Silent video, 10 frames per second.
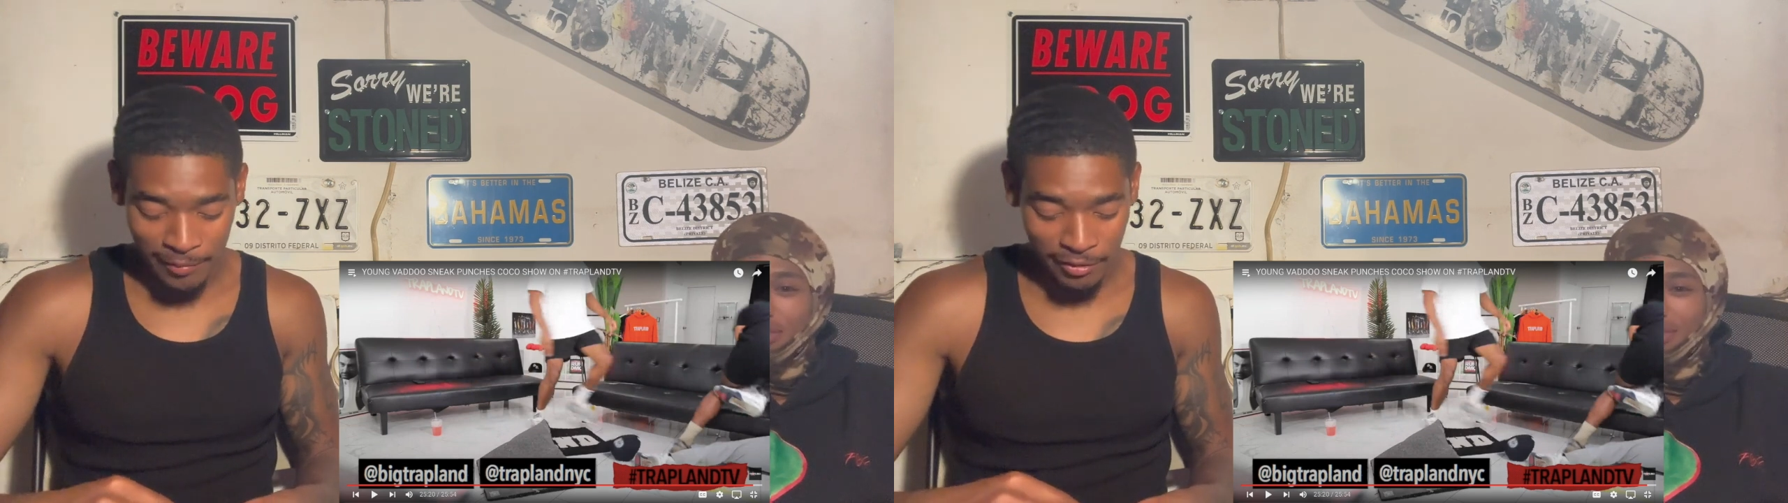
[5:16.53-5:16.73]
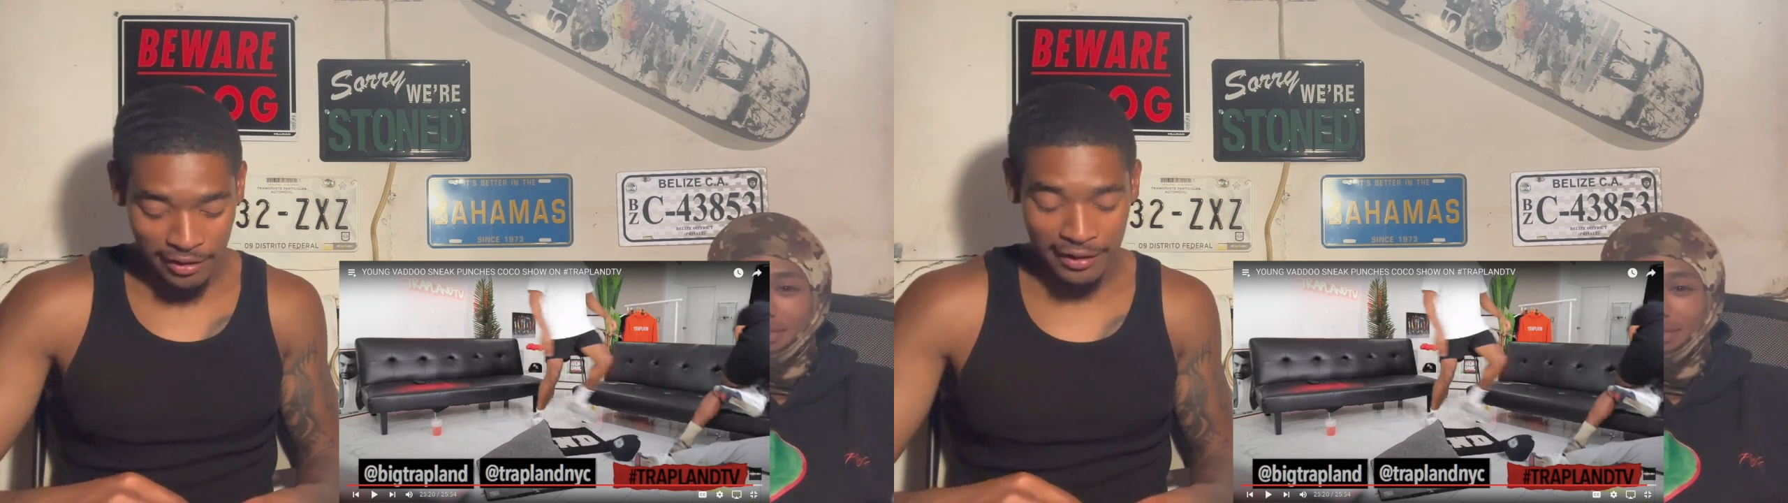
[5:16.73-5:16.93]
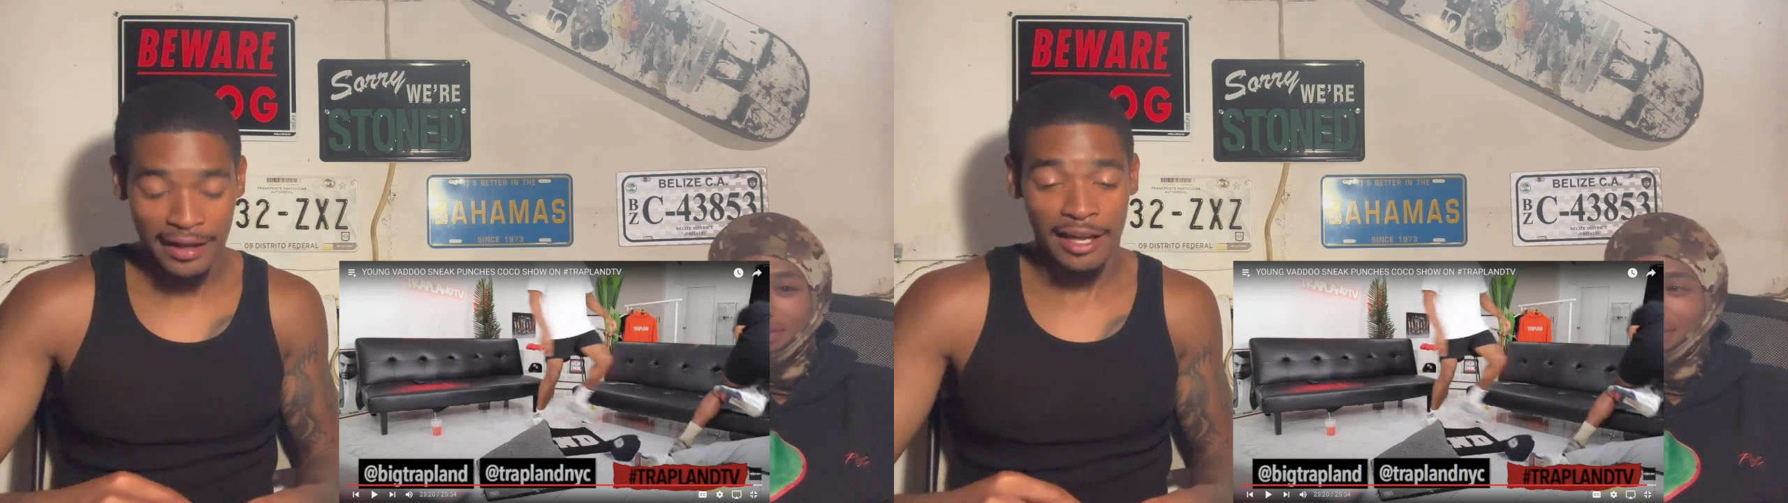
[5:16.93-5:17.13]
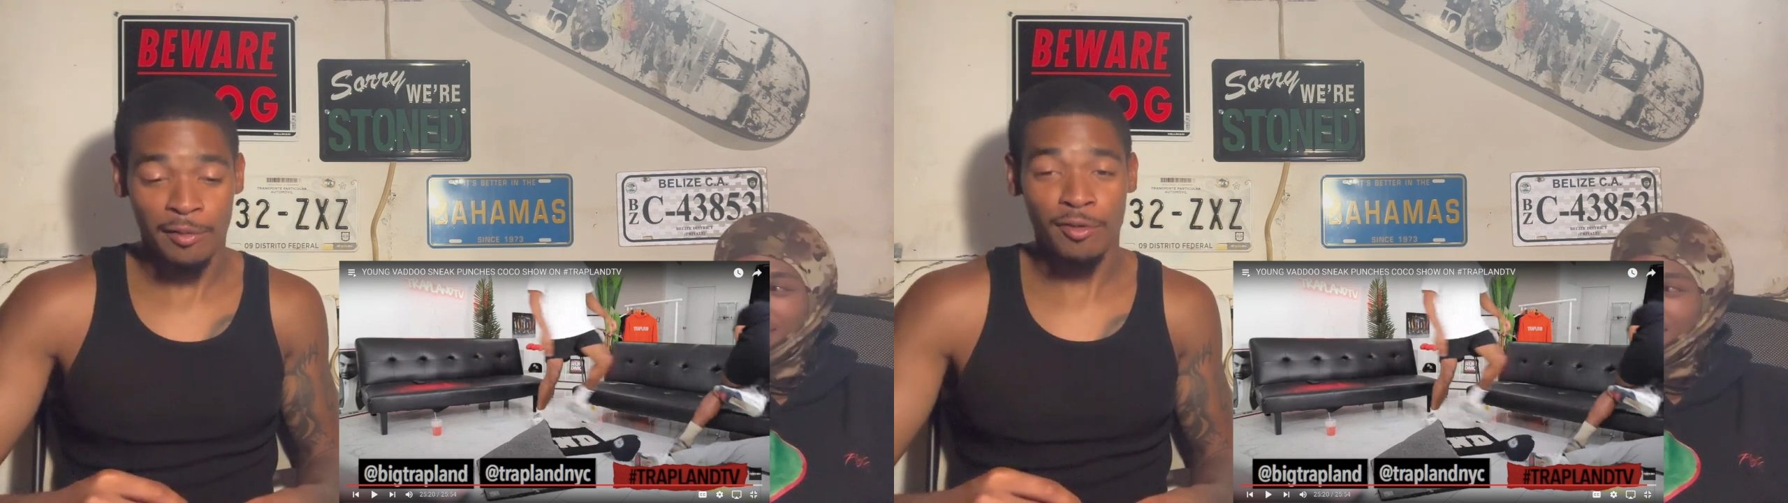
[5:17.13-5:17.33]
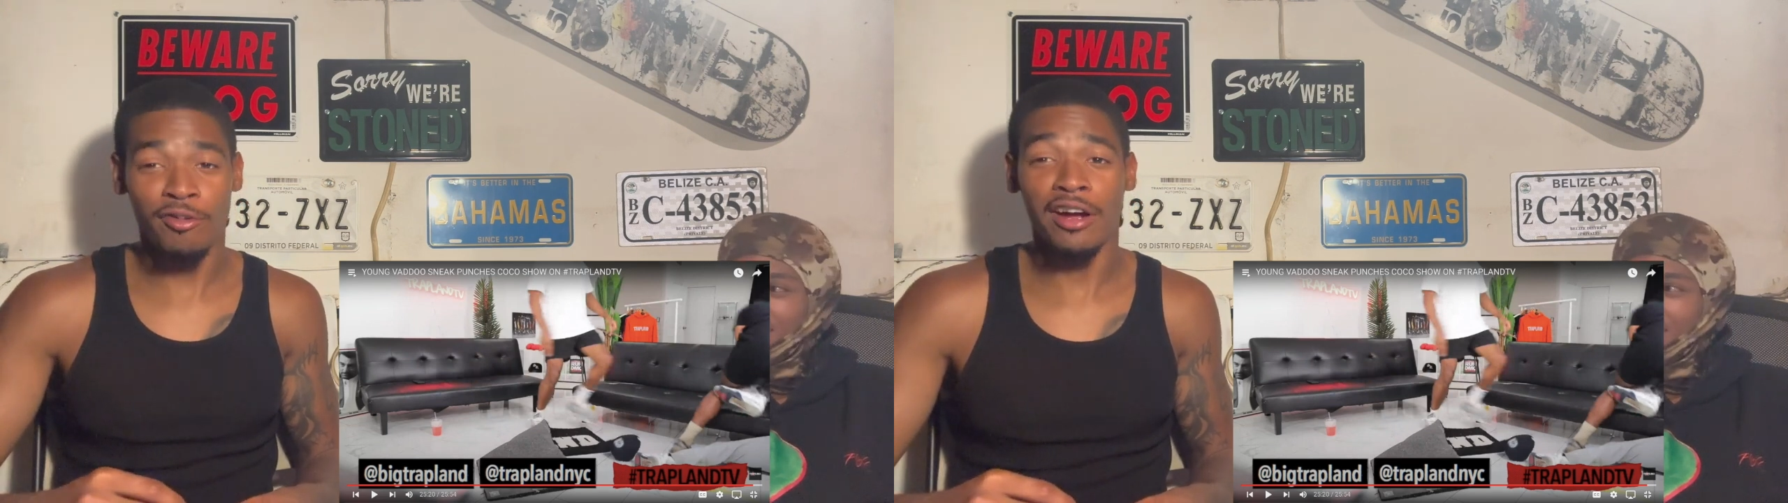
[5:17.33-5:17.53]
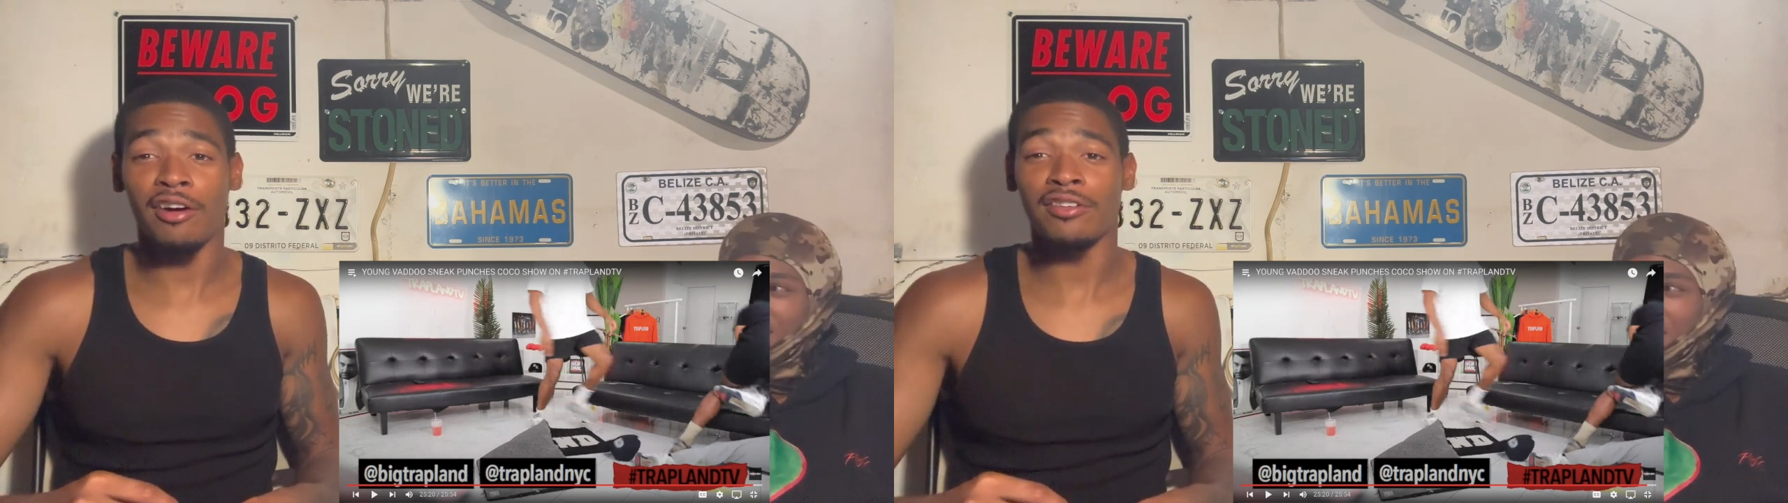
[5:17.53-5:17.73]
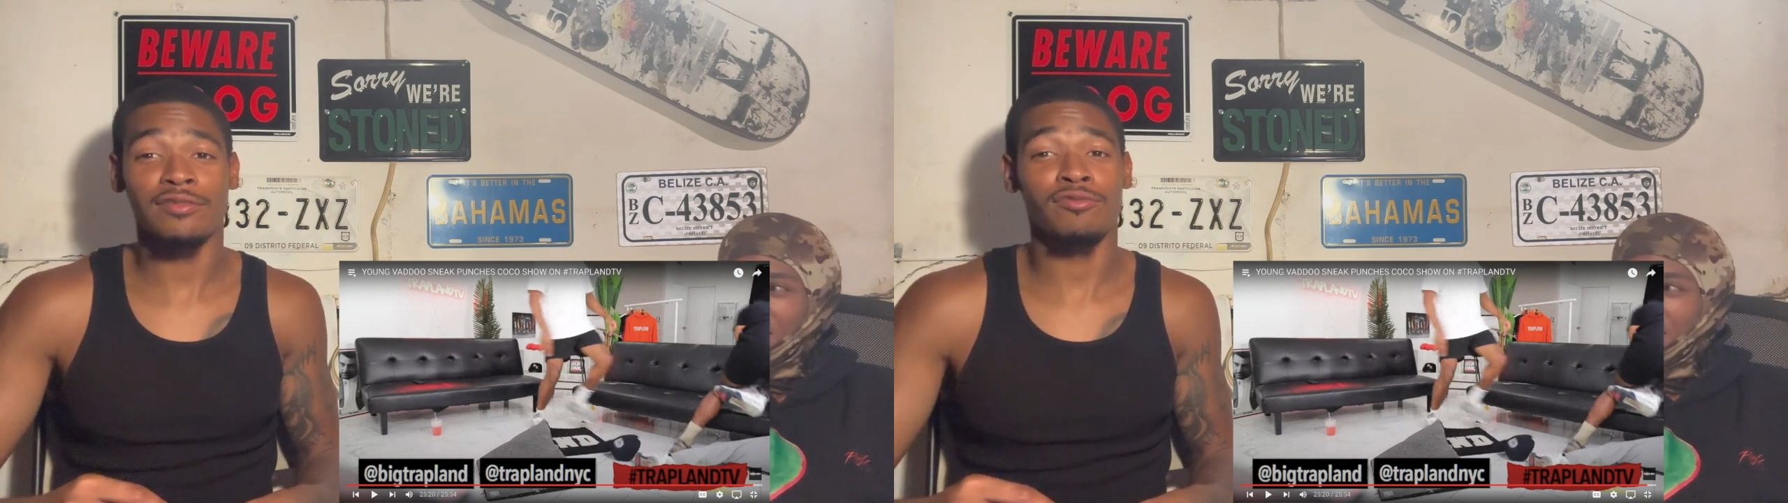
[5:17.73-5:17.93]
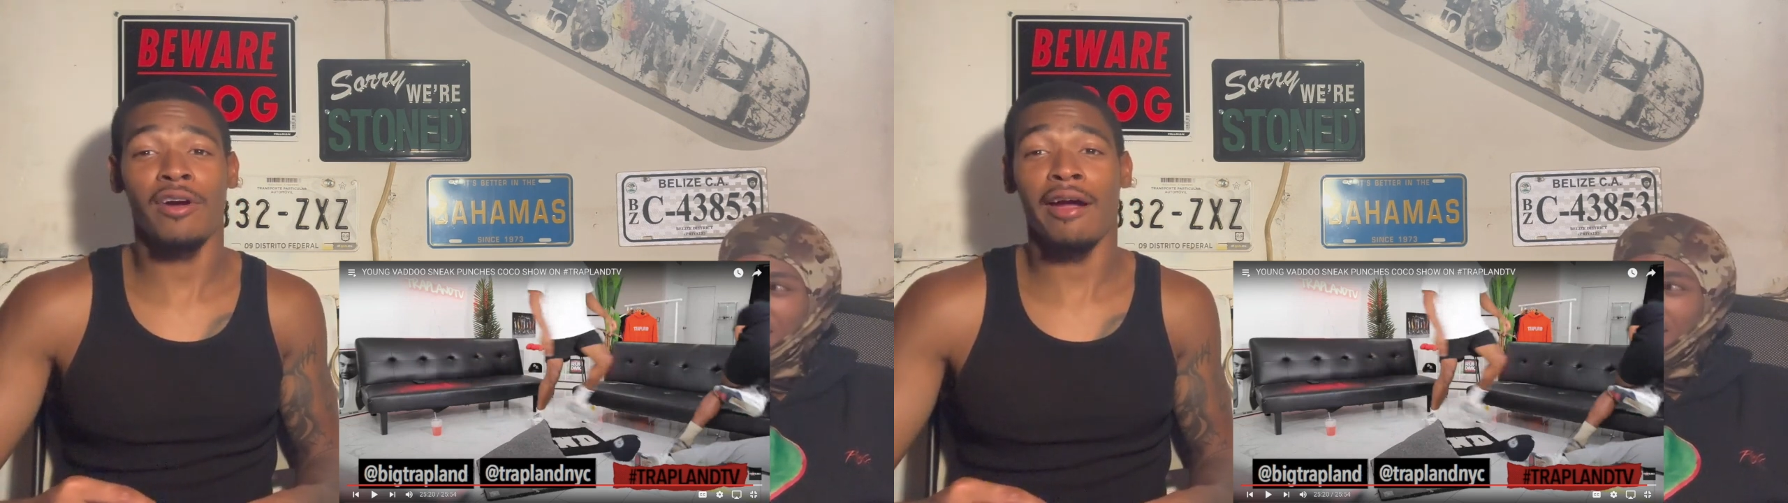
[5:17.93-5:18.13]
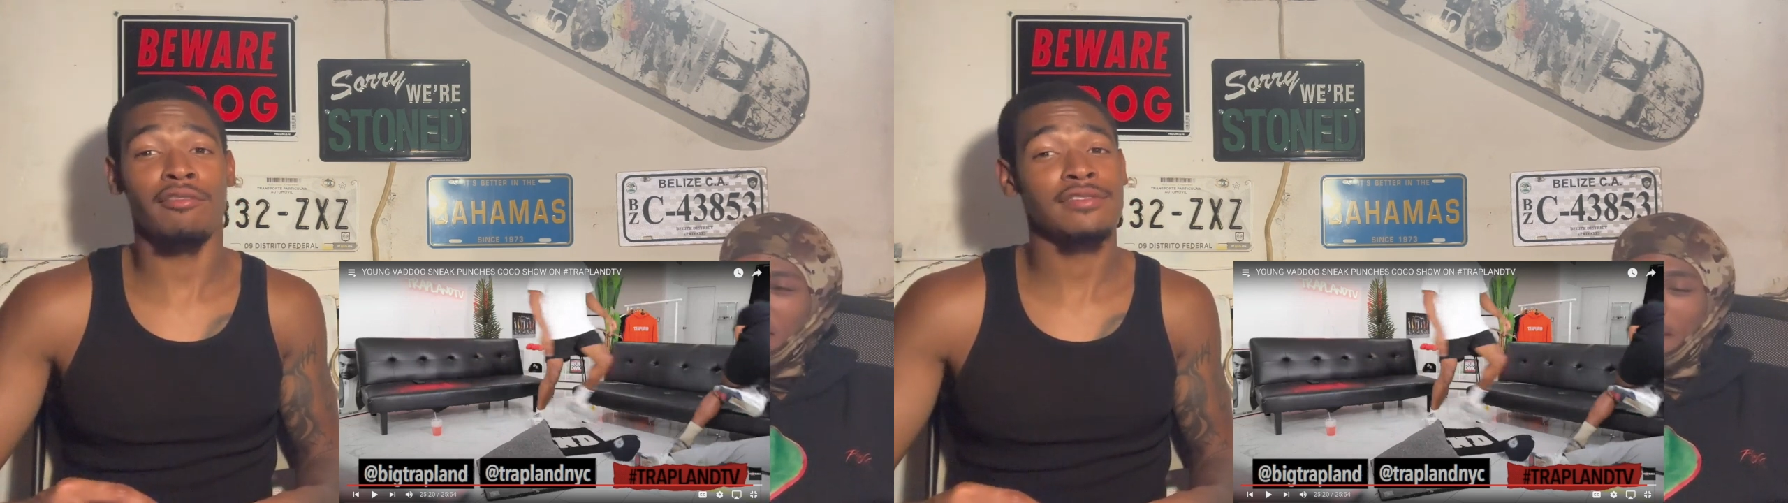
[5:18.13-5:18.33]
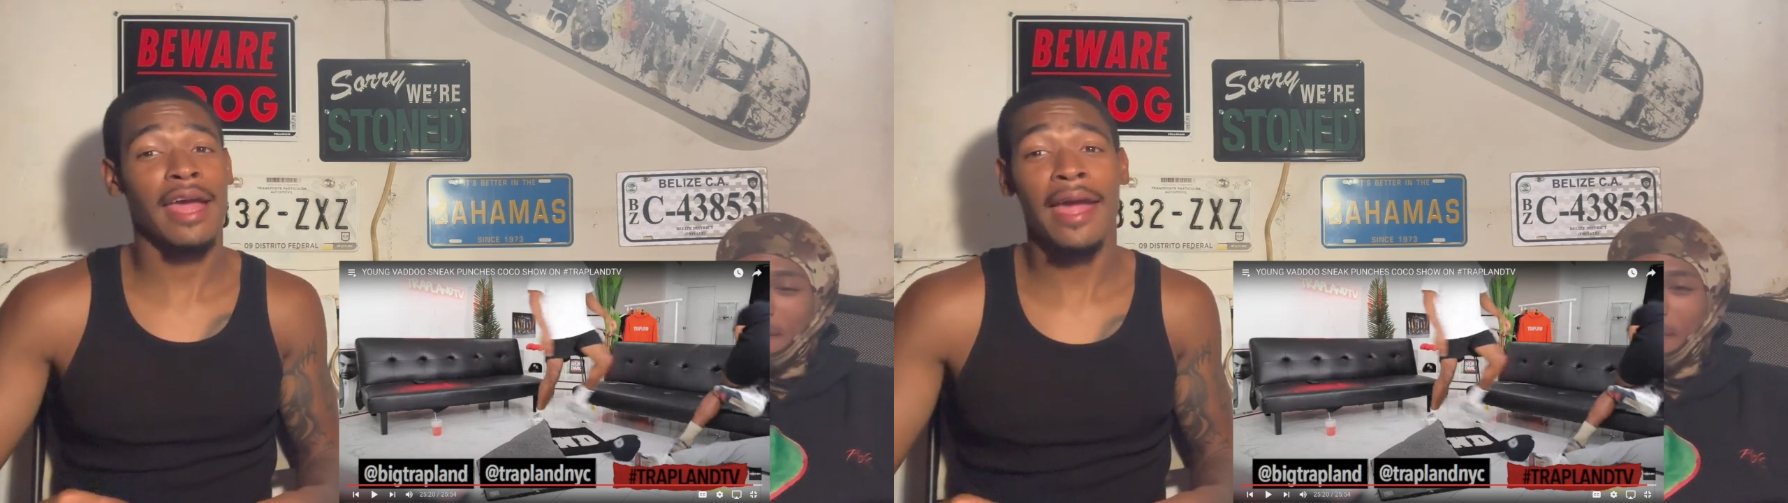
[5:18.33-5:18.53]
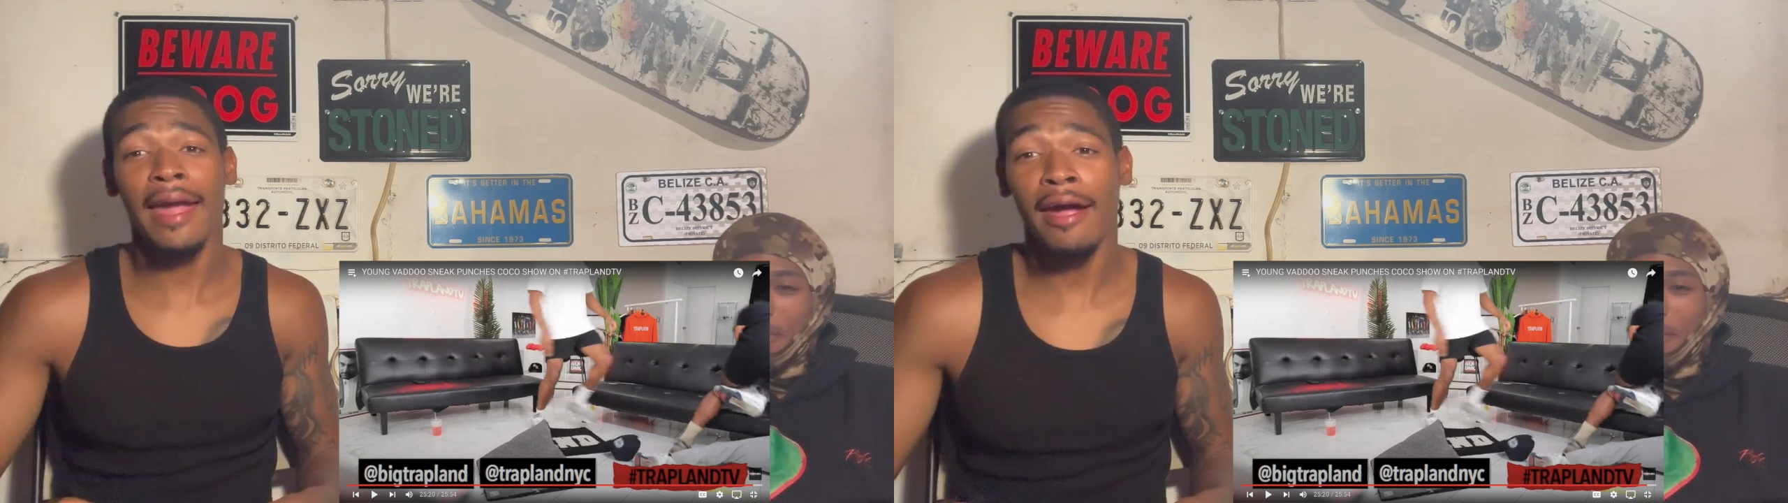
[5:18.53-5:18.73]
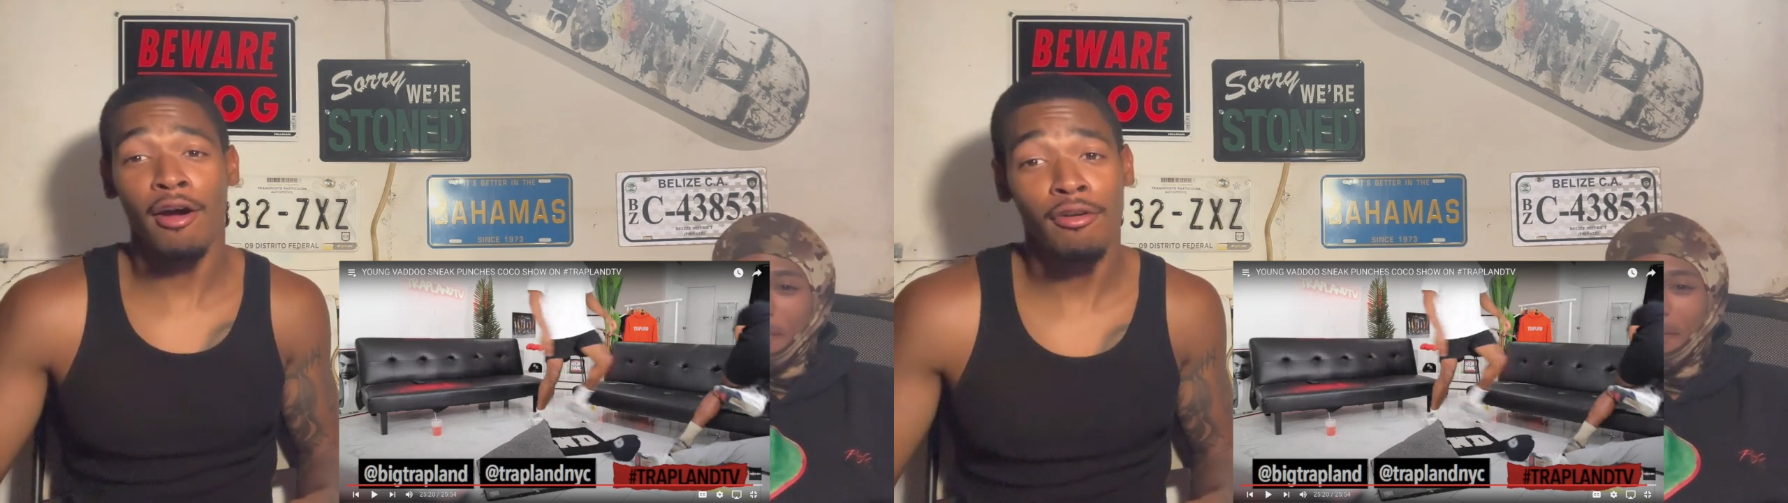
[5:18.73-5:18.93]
mug came around town.